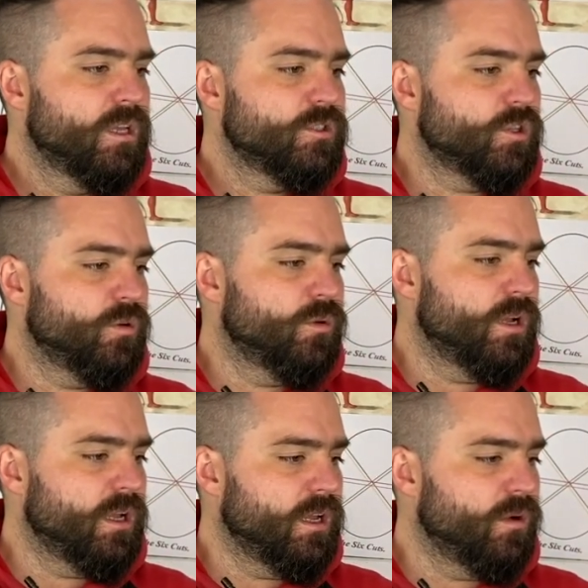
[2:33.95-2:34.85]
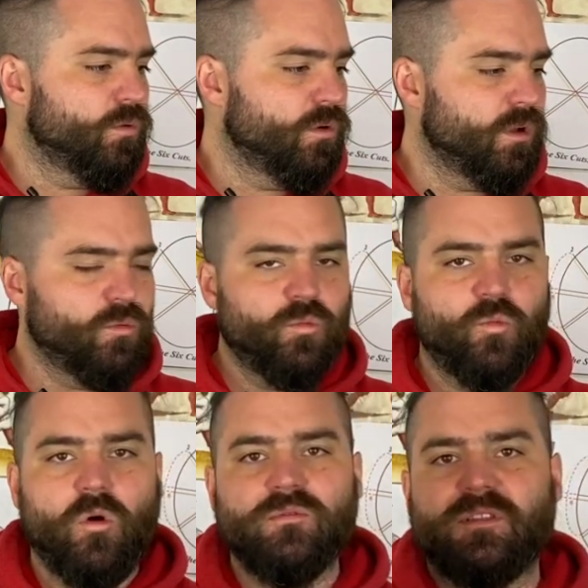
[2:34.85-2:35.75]
So
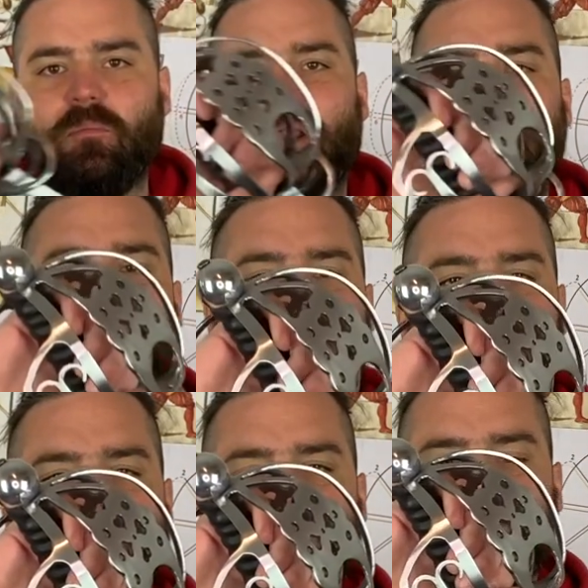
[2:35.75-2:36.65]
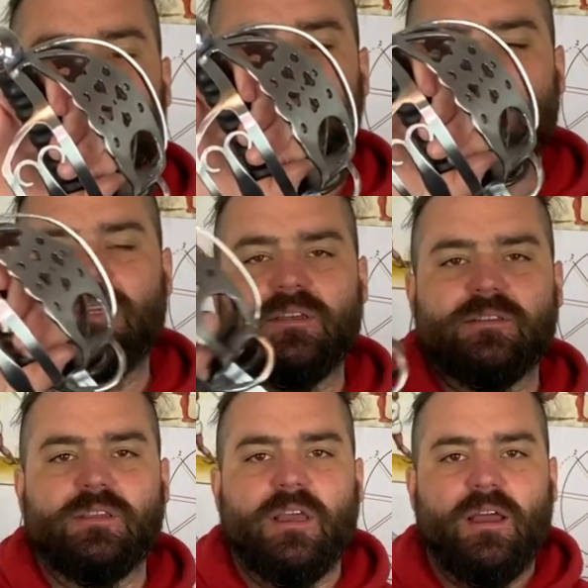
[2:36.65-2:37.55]
what was the plan with this?
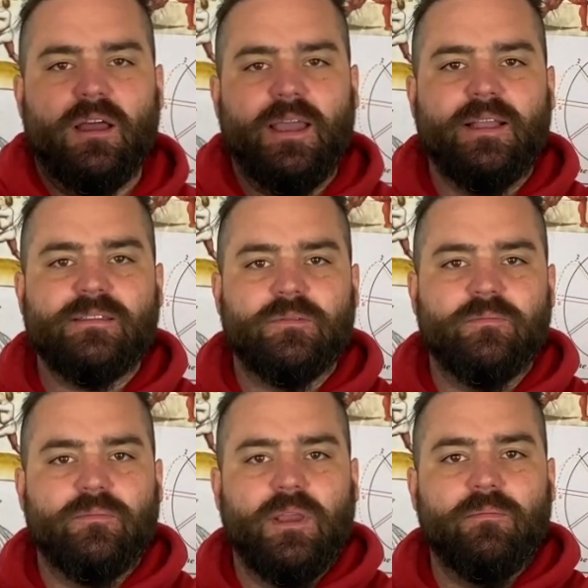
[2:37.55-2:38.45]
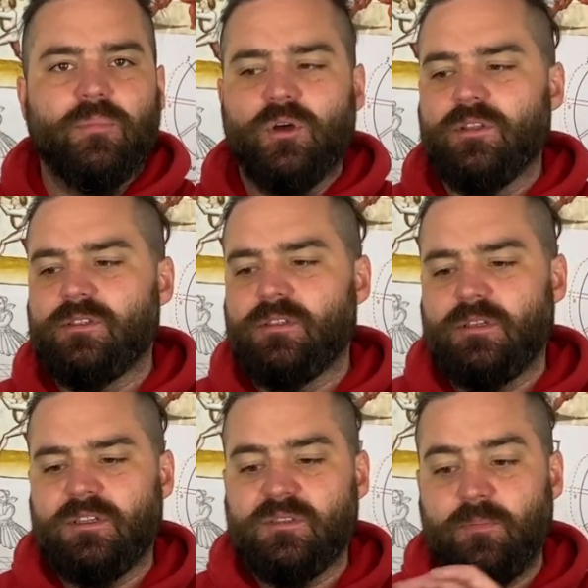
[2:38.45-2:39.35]
Because I had some inputs,
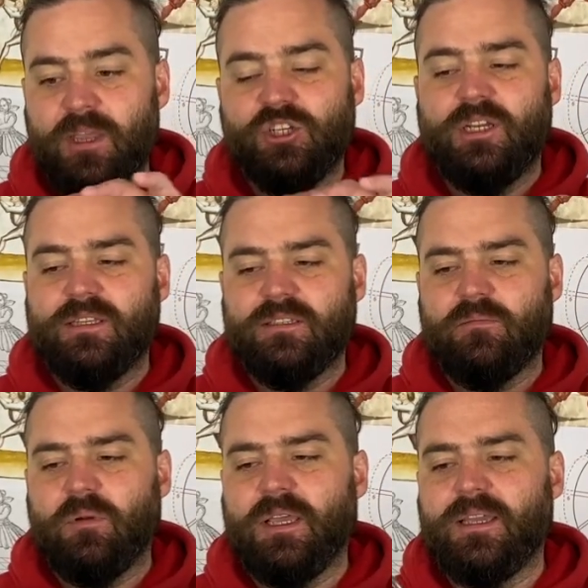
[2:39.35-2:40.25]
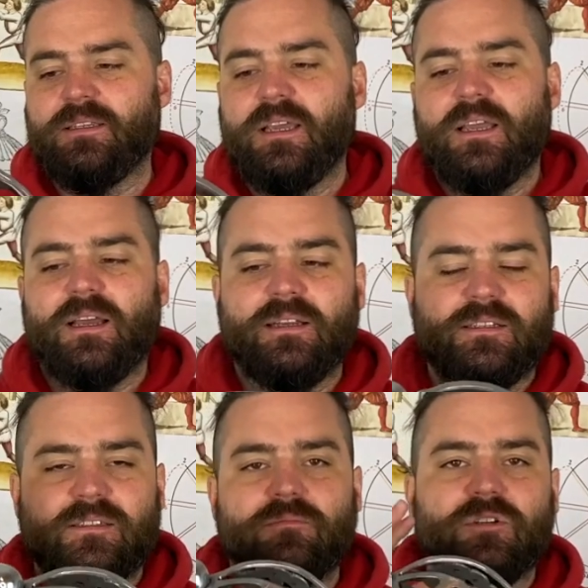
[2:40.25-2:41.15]
especially into the blade and to
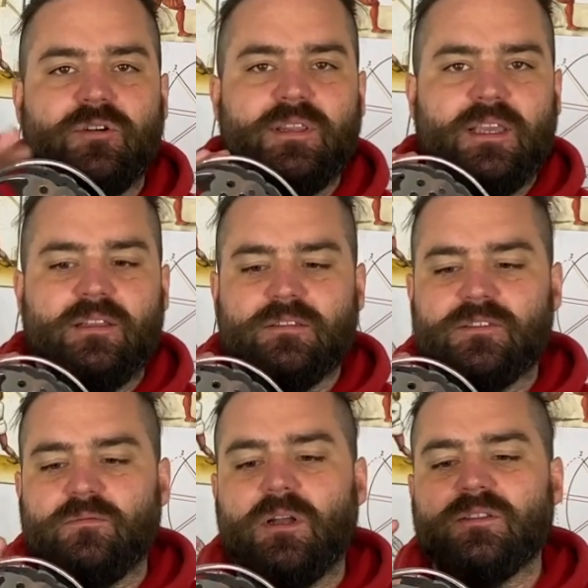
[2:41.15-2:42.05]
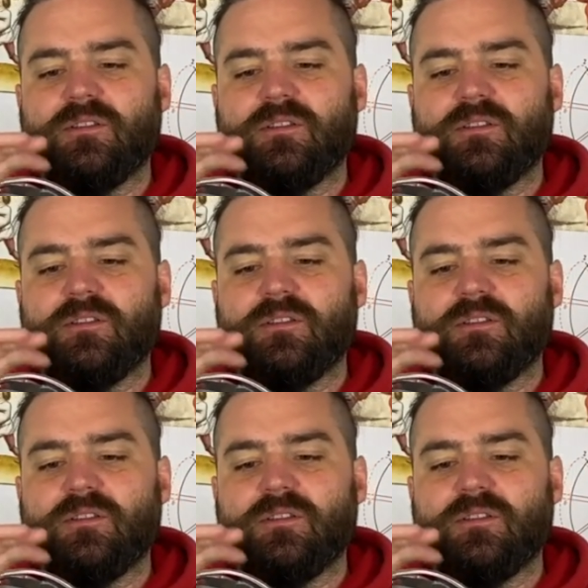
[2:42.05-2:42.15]
some degree the hilt as well.